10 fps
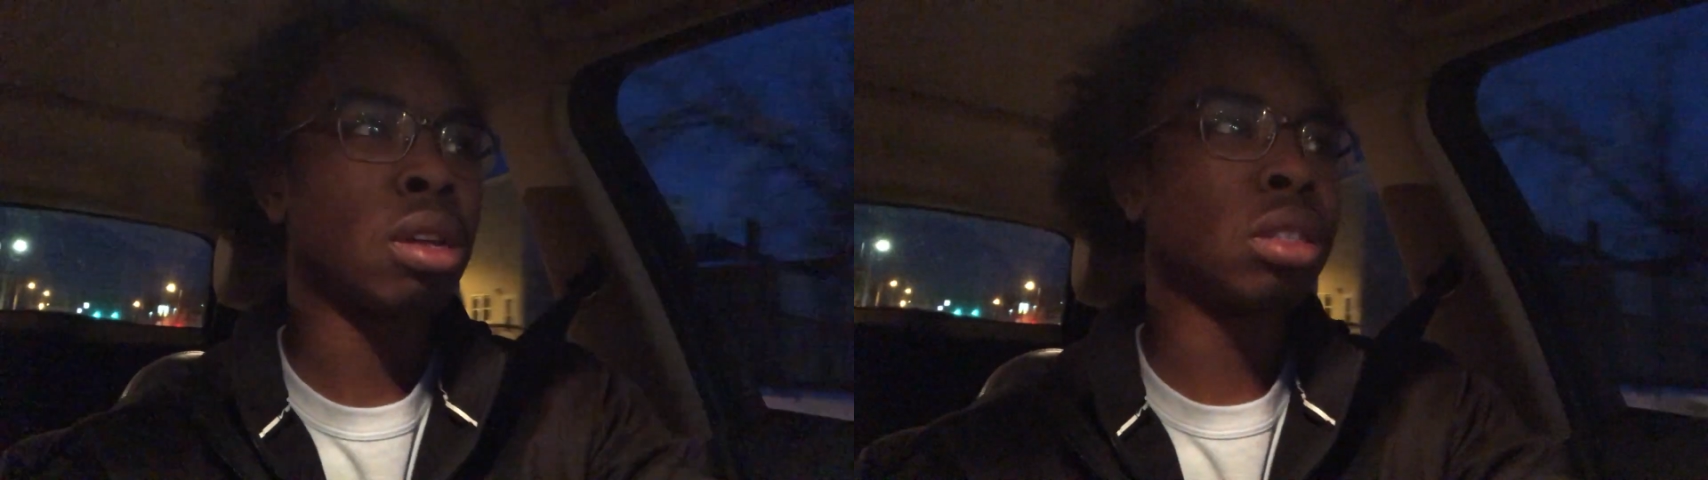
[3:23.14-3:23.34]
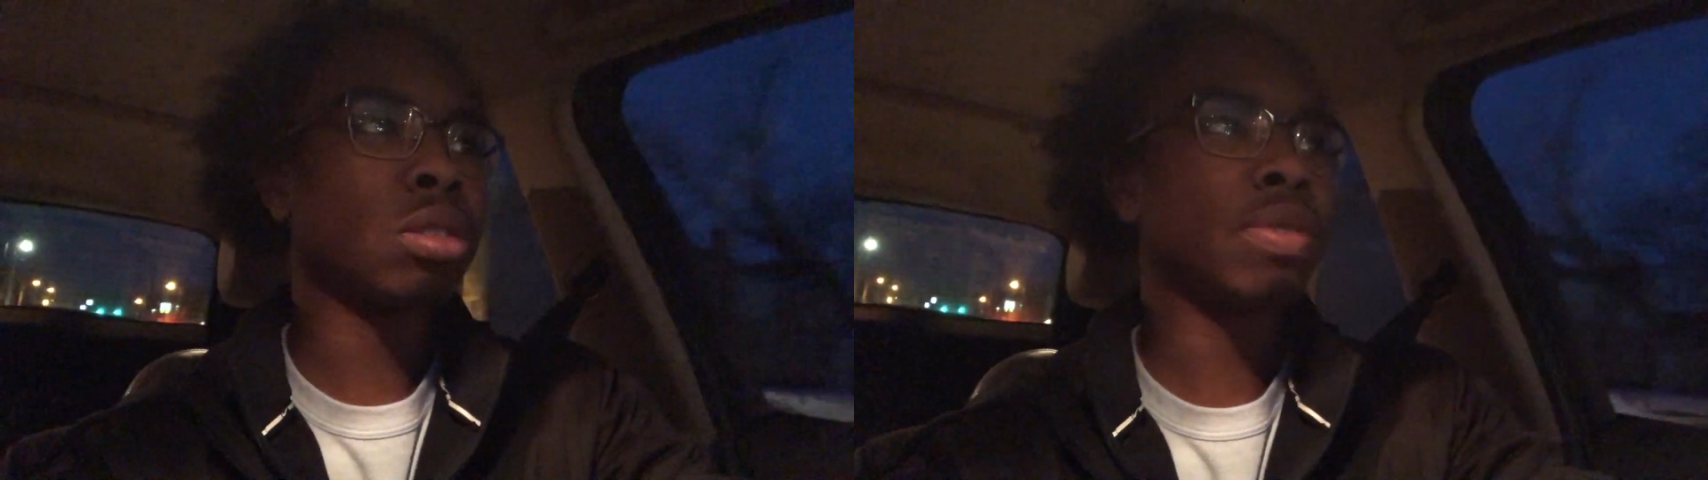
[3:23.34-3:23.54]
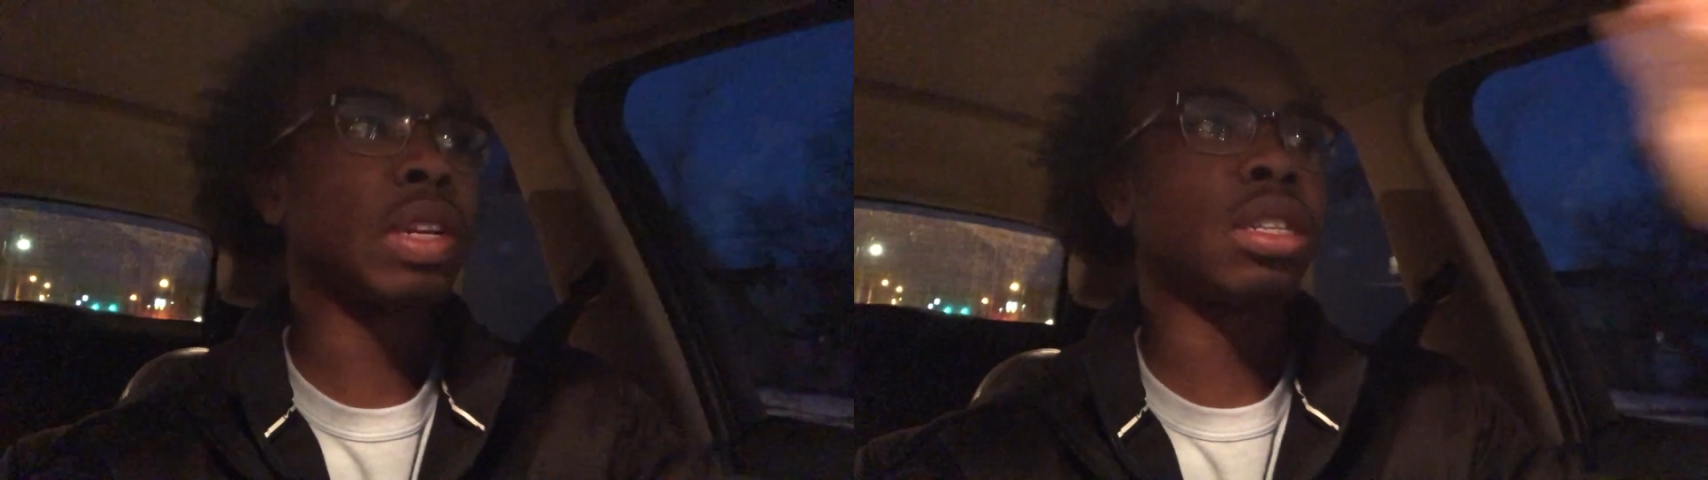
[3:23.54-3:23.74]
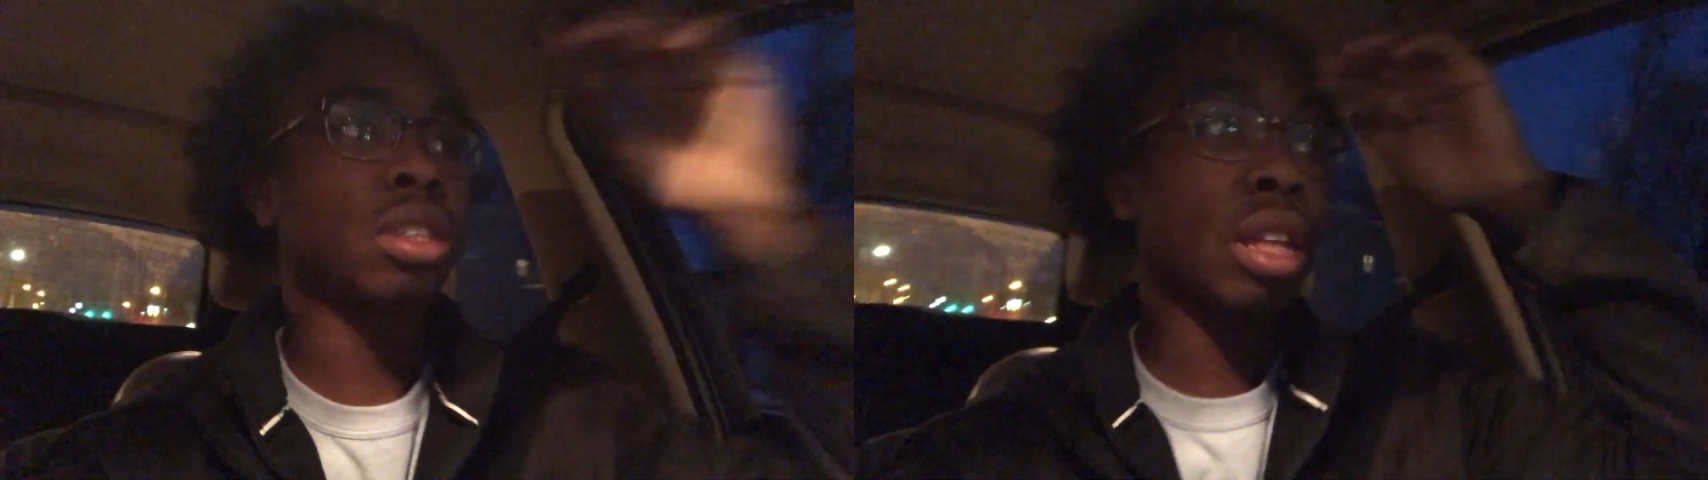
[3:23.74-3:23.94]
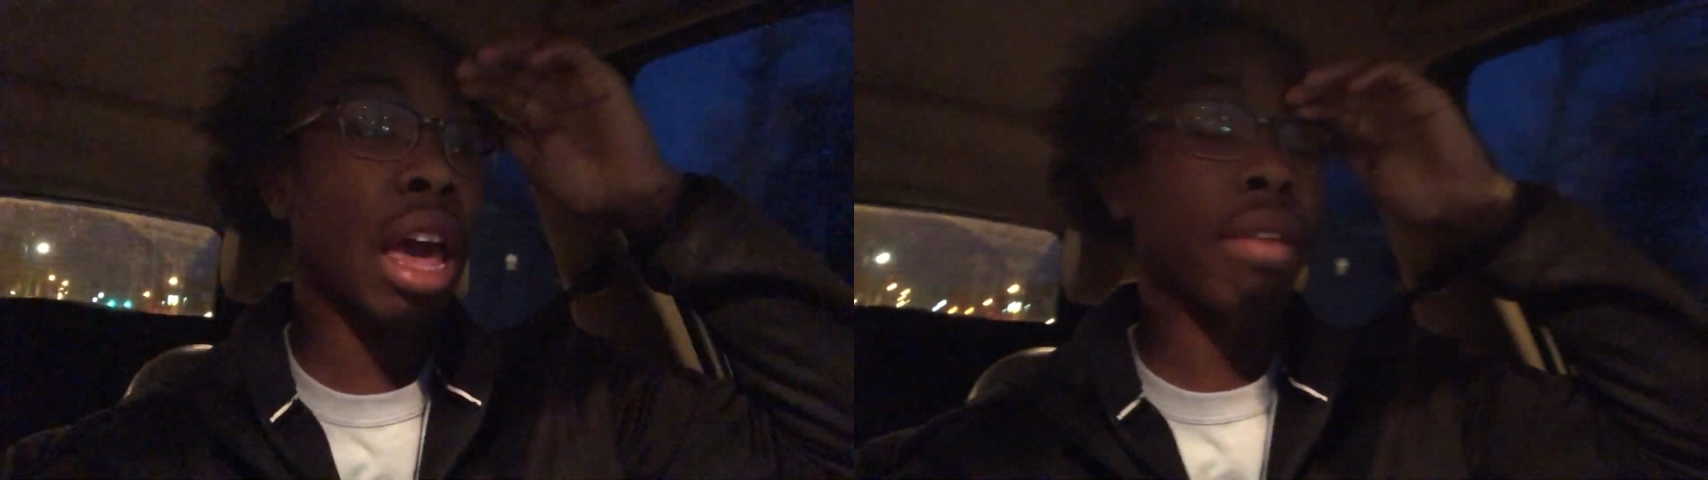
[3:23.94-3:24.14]
don't even
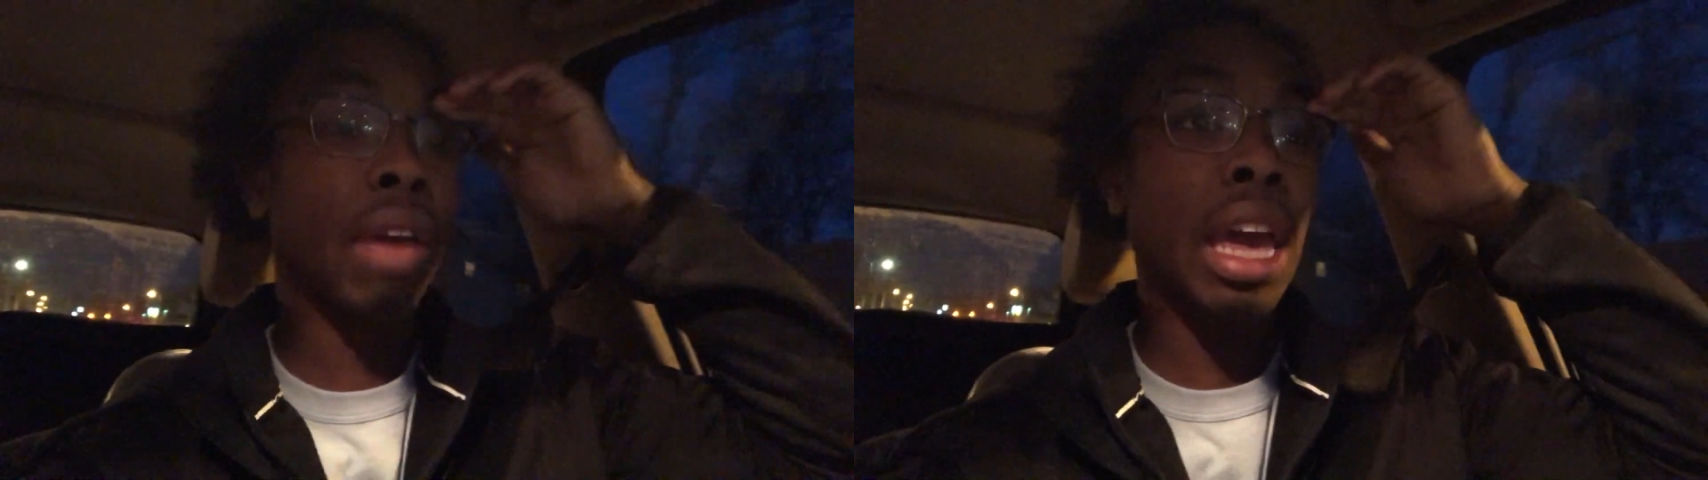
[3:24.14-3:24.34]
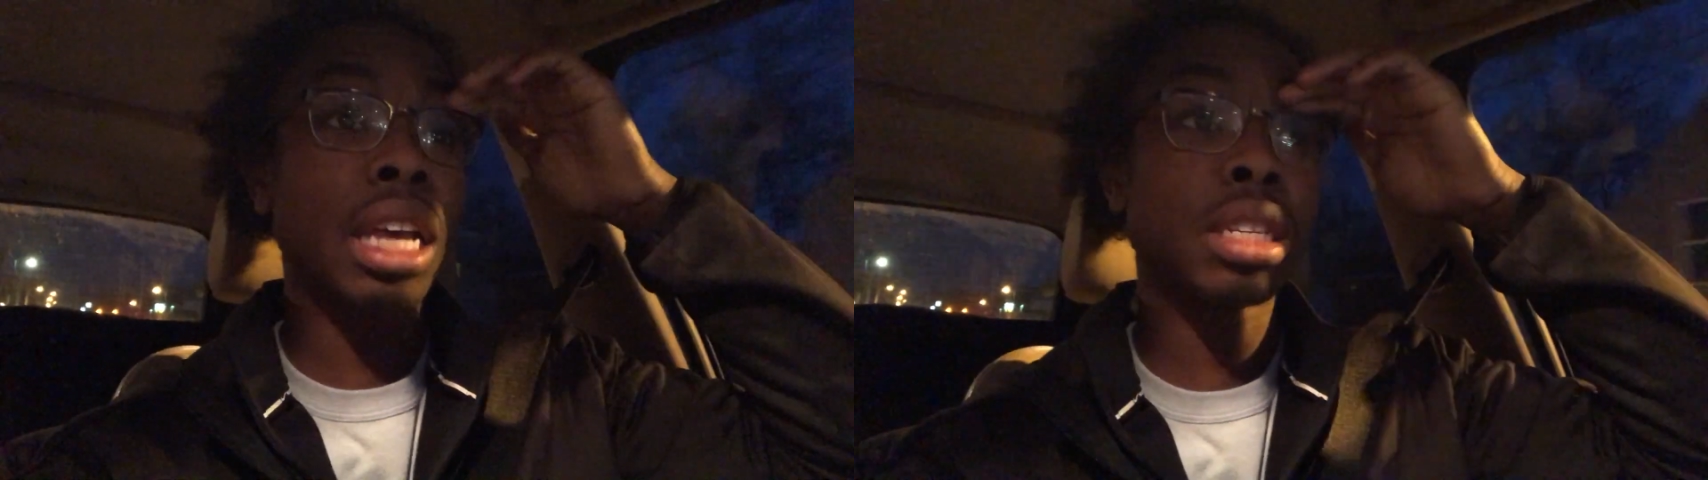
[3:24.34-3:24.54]
necessarily have a